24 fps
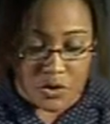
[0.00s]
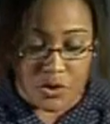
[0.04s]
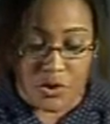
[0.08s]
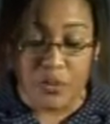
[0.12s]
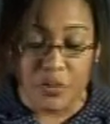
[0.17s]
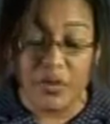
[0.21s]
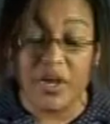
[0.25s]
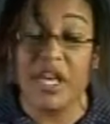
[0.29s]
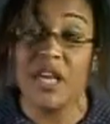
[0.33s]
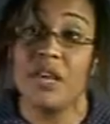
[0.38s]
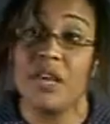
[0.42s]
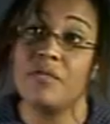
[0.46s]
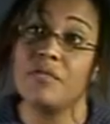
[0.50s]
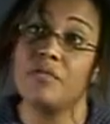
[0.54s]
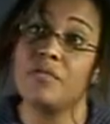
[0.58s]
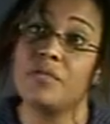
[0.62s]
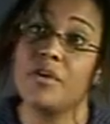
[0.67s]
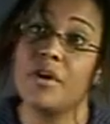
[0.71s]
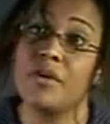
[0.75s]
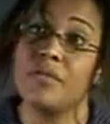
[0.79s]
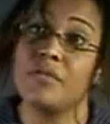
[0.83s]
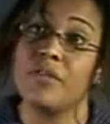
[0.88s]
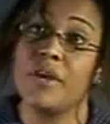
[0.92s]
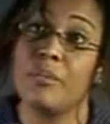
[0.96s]
So
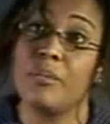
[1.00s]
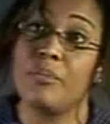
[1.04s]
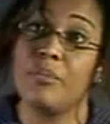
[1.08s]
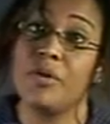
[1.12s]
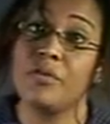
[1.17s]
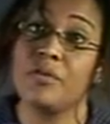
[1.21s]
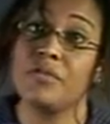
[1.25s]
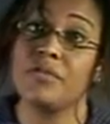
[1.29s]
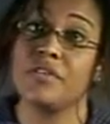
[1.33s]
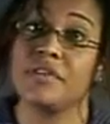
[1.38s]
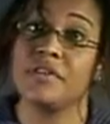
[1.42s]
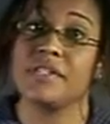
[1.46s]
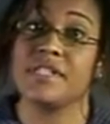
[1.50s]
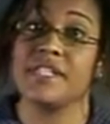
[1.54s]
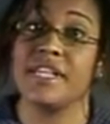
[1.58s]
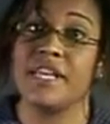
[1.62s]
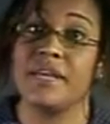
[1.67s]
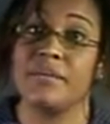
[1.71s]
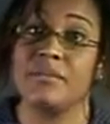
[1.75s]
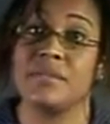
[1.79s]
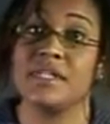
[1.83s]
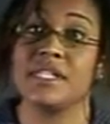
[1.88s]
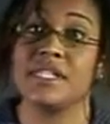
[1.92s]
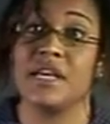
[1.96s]
even though they're both the
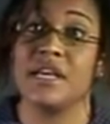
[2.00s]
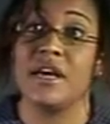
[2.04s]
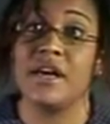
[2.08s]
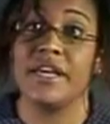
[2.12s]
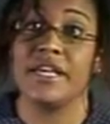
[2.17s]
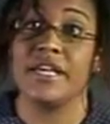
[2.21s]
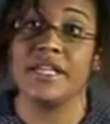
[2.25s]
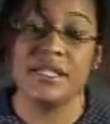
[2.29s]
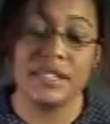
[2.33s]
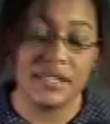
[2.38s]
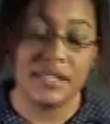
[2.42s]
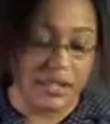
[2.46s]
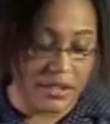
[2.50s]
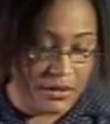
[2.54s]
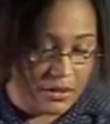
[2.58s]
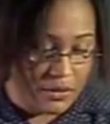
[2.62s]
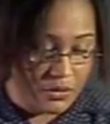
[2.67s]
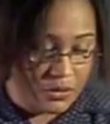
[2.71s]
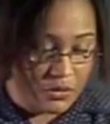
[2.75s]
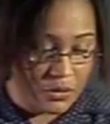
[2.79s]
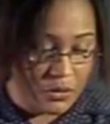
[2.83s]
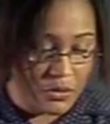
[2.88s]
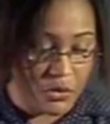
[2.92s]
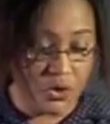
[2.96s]
same size,
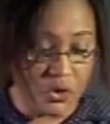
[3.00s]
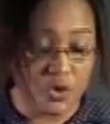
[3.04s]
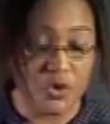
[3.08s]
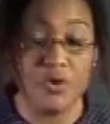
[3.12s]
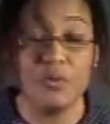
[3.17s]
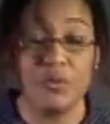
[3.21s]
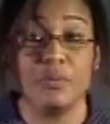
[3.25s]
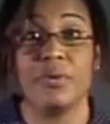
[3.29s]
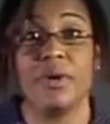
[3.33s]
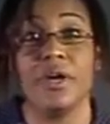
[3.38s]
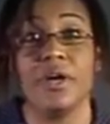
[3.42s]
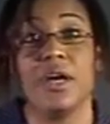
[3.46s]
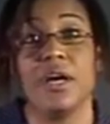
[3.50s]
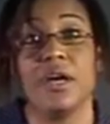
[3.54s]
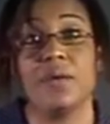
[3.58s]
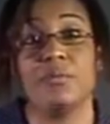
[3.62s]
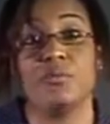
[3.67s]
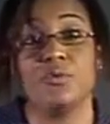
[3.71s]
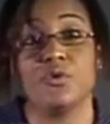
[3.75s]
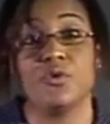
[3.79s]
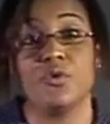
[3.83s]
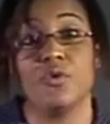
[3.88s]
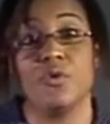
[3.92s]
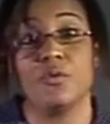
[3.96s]
the super
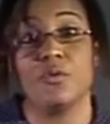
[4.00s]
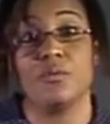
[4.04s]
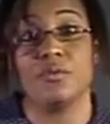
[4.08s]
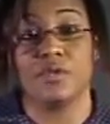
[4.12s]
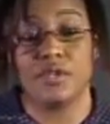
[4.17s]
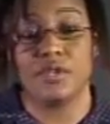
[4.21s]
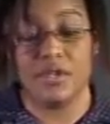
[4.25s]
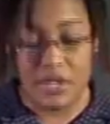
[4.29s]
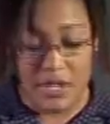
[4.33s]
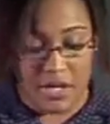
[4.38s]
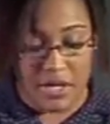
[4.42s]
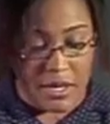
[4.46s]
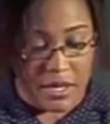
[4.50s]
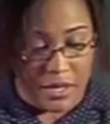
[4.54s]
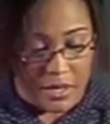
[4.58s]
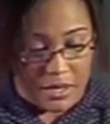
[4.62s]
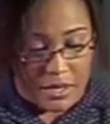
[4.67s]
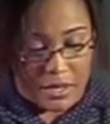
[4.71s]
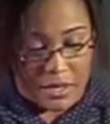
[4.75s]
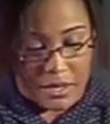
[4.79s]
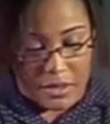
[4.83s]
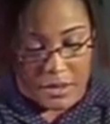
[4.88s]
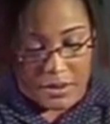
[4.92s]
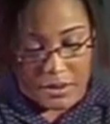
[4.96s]
absorbs
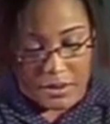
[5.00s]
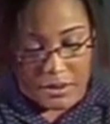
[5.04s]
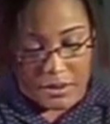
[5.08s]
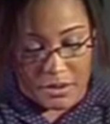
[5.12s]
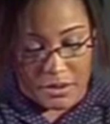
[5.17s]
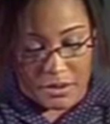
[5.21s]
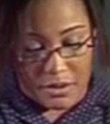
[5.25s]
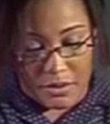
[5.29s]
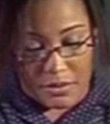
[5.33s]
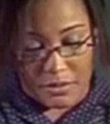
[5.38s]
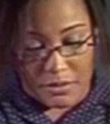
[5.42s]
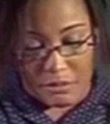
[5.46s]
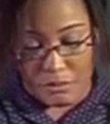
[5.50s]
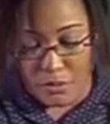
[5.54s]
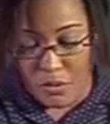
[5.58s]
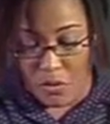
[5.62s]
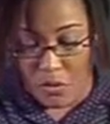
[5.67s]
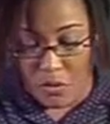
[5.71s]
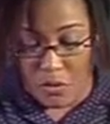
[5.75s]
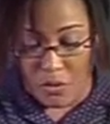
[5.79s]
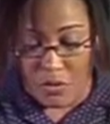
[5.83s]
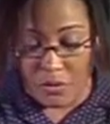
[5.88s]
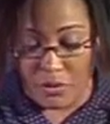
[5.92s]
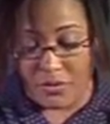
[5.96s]

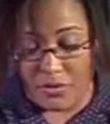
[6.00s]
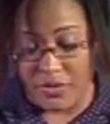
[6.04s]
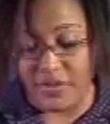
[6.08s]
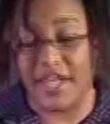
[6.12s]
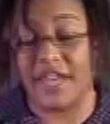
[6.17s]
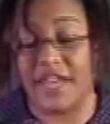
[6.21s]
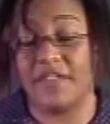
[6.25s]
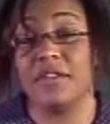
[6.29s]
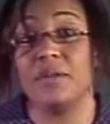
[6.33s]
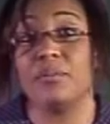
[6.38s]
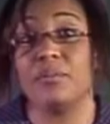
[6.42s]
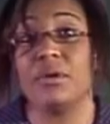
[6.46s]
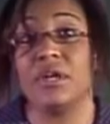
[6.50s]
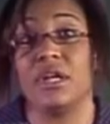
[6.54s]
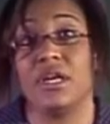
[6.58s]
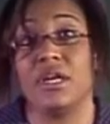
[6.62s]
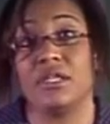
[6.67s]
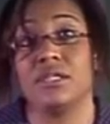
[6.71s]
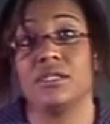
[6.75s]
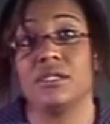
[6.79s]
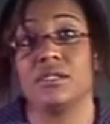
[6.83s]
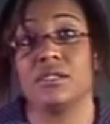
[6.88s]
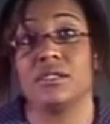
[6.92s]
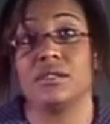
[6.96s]
more than the
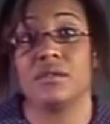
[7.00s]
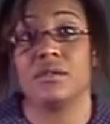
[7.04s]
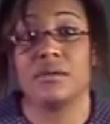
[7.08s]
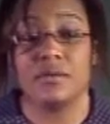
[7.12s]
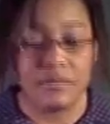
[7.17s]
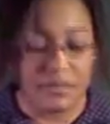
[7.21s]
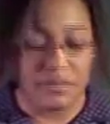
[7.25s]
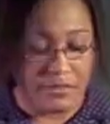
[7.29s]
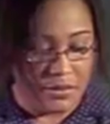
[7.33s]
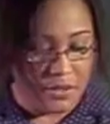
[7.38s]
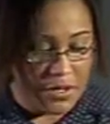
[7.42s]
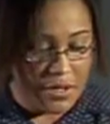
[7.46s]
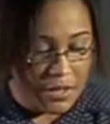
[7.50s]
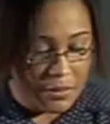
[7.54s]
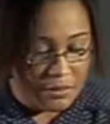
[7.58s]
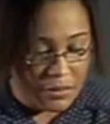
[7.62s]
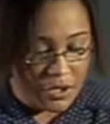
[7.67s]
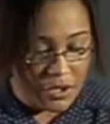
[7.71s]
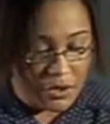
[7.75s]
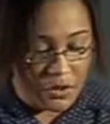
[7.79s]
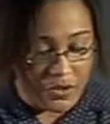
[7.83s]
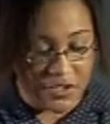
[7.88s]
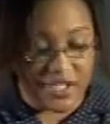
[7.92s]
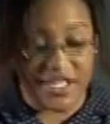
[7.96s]
plus
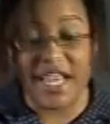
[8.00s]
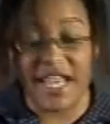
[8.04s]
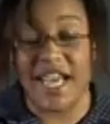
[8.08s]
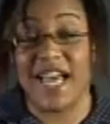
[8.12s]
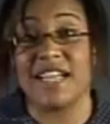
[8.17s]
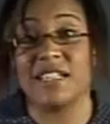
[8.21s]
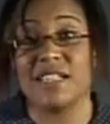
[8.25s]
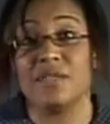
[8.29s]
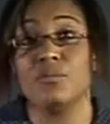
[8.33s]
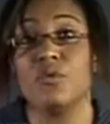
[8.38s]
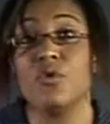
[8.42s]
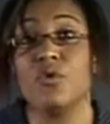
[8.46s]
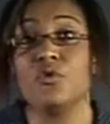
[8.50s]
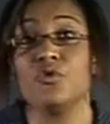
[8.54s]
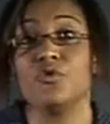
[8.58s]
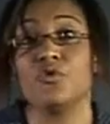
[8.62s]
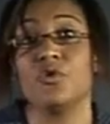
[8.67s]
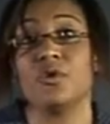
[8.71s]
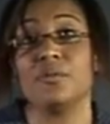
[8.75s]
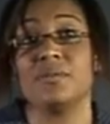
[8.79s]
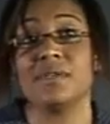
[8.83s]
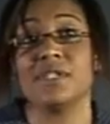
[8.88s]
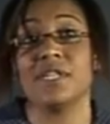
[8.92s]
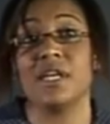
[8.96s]
because it has more
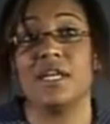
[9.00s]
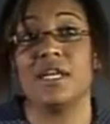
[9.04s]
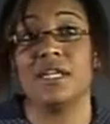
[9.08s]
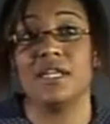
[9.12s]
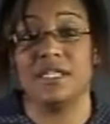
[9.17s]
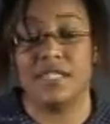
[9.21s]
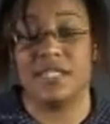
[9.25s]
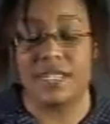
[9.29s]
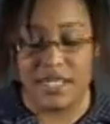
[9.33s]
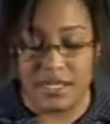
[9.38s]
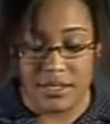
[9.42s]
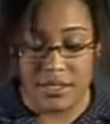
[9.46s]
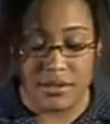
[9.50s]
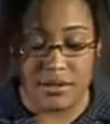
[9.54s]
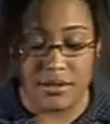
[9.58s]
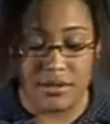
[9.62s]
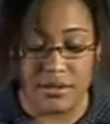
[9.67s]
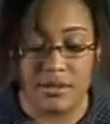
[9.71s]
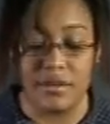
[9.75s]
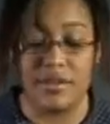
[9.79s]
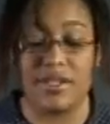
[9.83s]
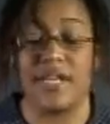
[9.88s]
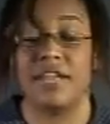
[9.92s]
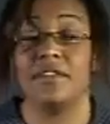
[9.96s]
drops coloured in
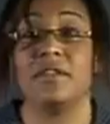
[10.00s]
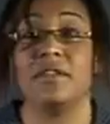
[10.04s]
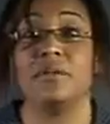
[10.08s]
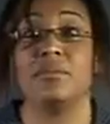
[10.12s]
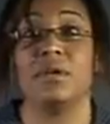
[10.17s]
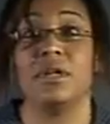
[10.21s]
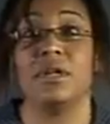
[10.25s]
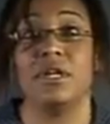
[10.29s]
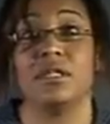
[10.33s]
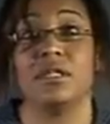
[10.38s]
than the